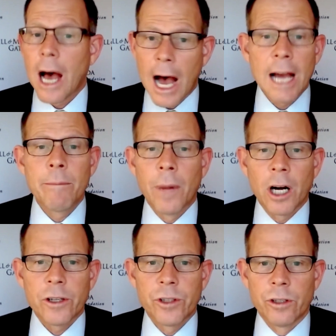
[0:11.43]
I'm
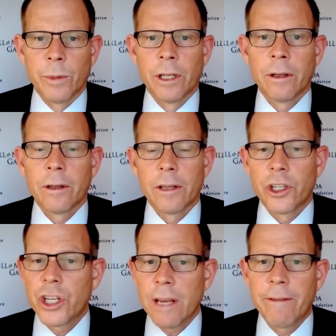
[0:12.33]
Mark Sussman, the
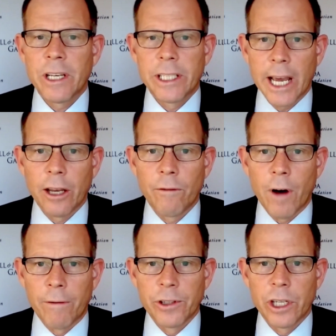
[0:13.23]
Chief Executive
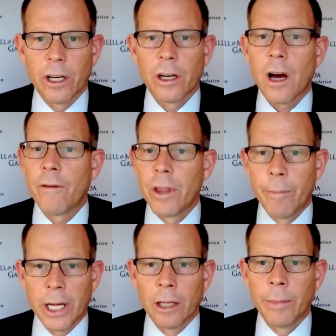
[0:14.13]
Officer of the
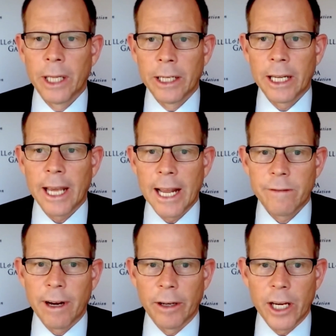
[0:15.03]
Bill and Melinda
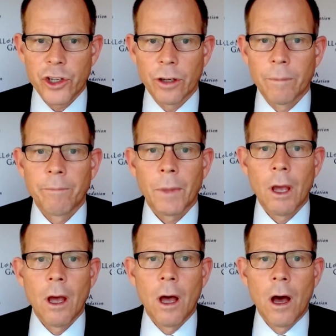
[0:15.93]
Gates Foundation.
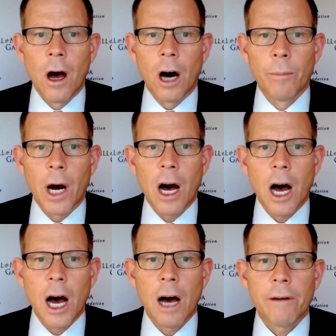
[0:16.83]
On
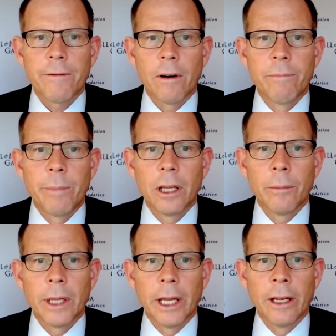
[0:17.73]
behalf of Bill
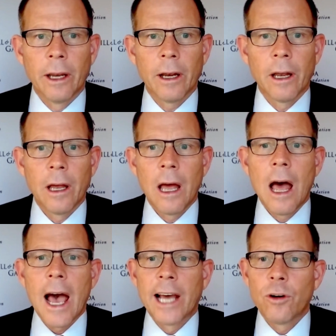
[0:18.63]
and Melinda
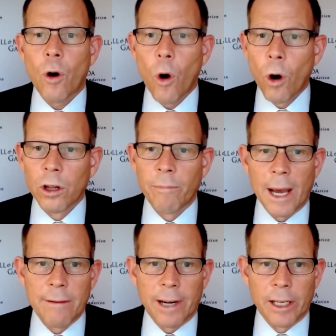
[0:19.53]
and all of
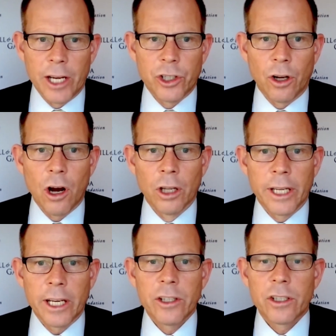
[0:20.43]
my foundation
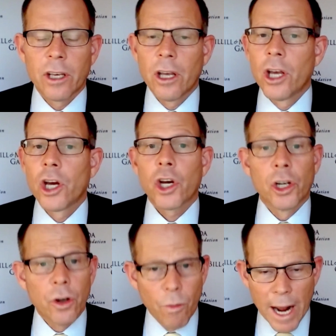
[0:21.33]
colleagues,
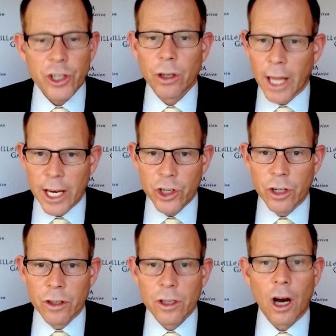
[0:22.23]

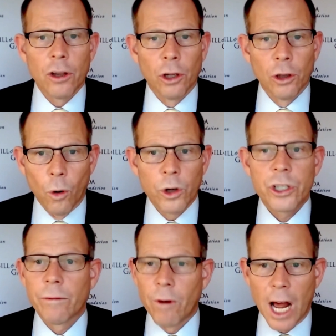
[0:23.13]
congratulations on the
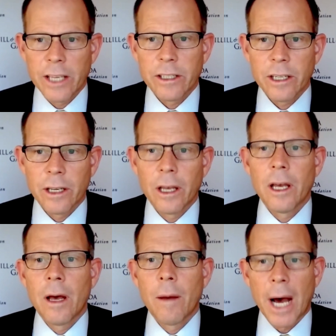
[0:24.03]
launch of Raast,
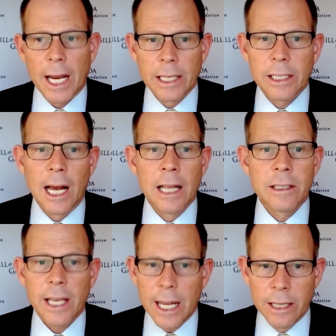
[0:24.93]

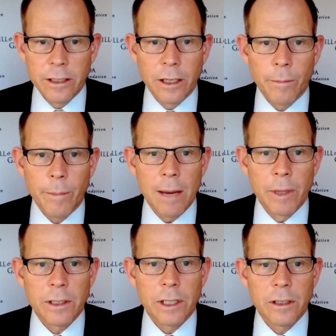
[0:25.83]
Pakistan's instant
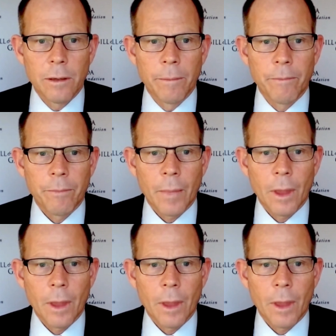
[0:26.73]
payment system.